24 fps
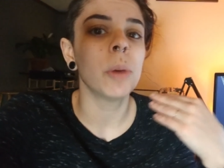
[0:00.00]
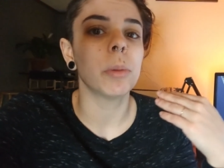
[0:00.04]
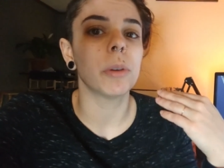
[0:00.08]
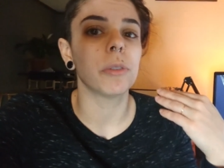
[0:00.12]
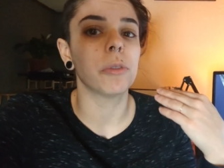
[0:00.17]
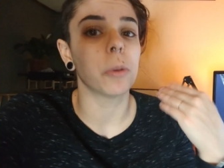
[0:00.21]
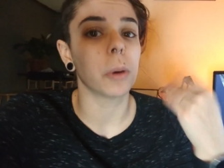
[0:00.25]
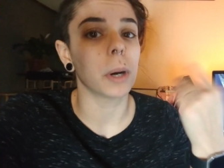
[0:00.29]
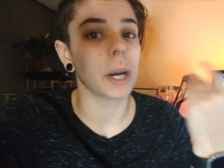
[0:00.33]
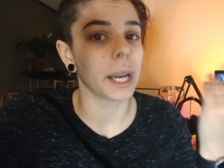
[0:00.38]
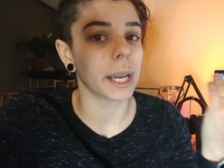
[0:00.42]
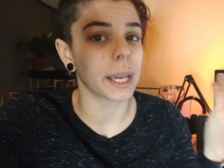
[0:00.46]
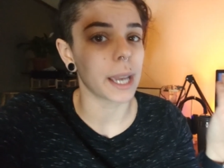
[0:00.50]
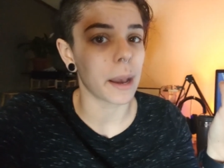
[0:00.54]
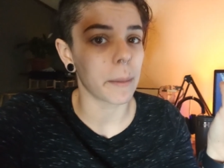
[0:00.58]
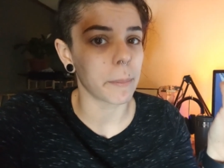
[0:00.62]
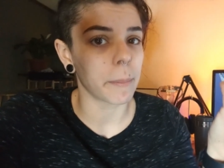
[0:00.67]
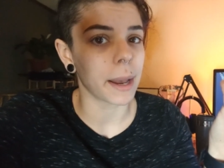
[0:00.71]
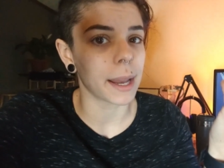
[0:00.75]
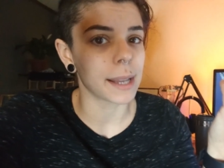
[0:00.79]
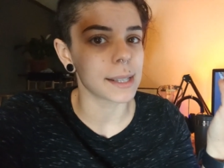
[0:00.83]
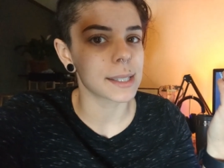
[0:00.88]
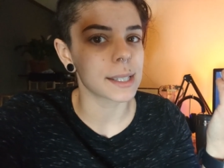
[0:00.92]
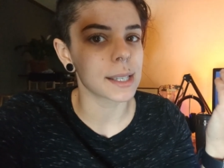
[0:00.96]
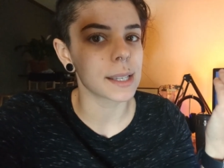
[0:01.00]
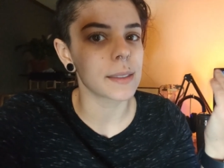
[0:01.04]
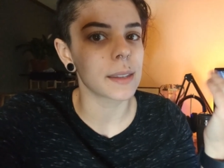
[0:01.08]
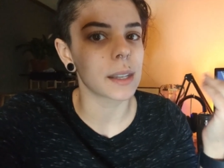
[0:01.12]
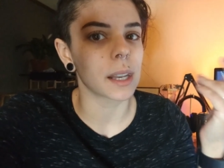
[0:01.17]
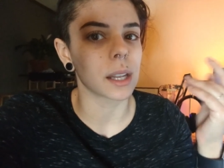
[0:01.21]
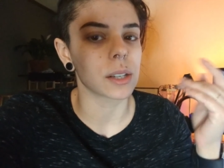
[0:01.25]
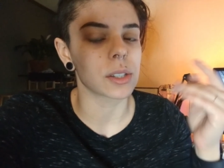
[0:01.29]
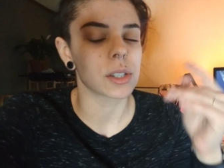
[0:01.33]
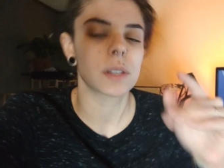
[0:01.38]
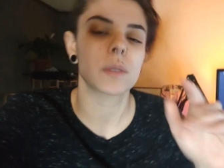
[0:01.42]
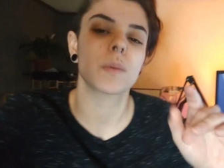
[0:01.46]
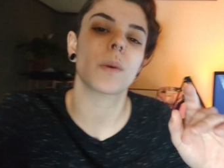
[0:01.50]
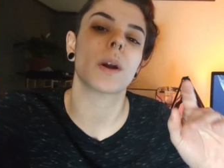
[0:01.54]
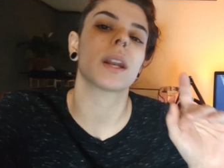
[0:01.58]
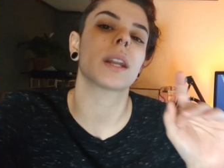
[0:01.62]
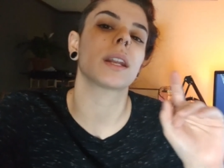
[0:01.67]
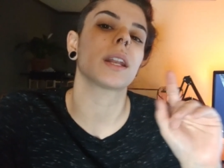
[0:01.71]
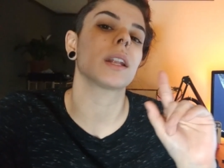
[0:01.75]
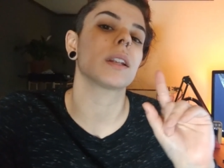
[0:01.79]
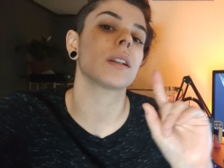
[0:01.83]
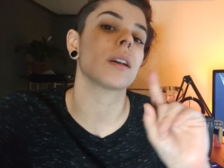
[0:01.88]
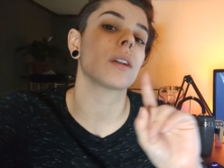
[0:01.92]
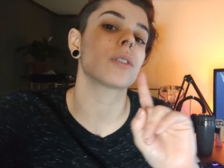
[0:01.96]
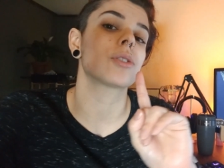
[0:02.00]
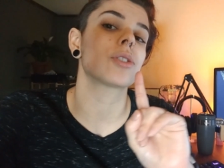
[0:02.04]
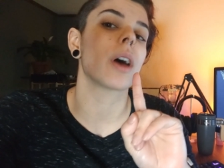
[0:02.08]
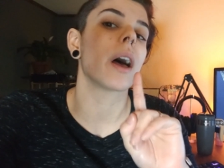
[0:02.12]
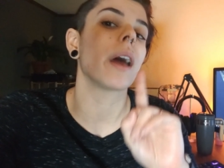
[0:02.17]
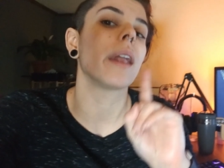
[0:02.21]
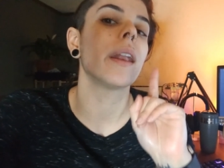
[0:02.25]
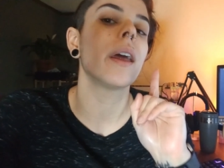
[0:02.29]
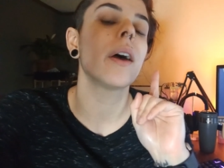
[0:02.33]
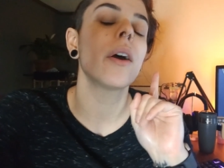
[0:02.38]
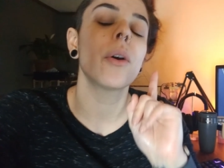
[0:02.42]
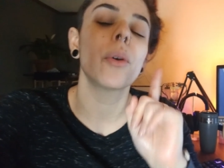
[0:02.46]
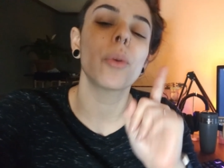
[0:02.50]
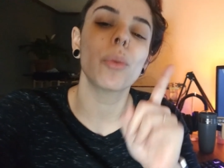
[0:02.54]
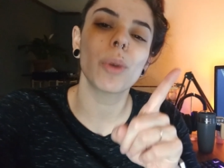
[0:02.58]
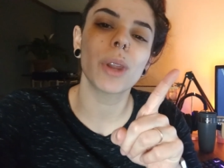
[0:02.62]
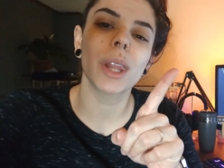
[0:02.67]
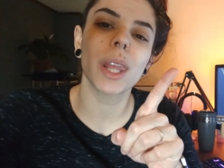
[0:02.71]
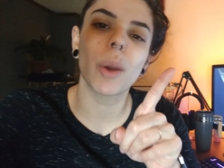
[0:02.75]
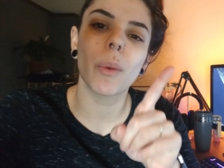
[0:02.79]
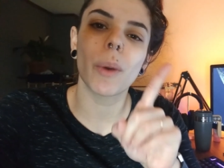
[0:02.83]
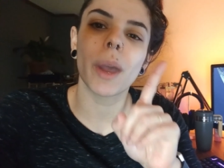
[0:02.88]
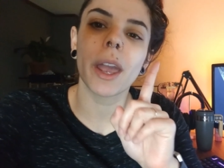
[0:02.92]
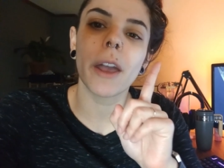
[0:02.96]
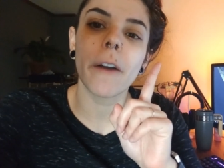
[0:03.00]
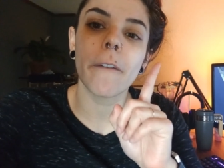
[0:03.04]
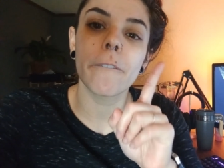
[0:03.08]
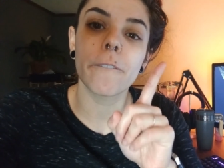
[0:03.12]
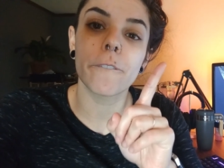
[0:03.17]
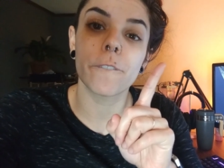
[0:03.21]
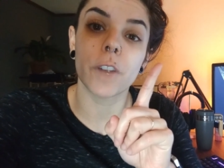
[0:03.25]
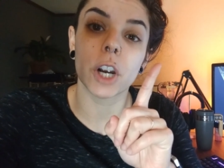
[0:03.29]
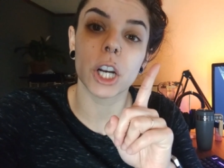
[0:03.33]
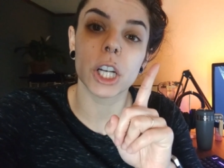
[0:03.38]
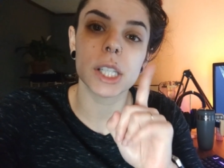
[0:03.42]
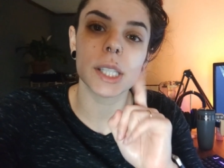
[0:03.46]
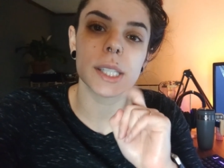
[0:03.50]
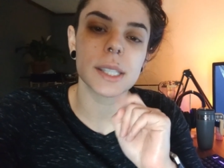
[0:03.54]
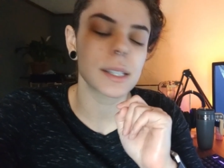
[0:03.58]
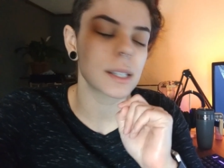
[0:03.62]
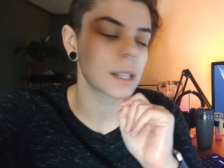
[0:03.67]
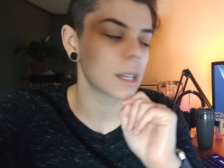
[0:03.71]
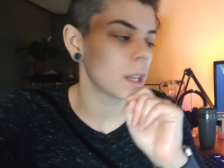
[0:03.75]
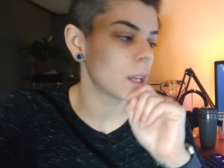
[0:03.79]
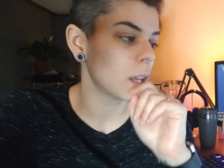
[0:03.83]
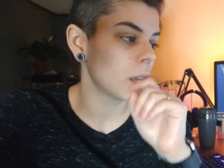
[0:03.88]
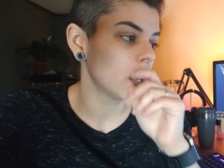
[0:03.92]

before I got mine done that I just wanted to touch on really quick first.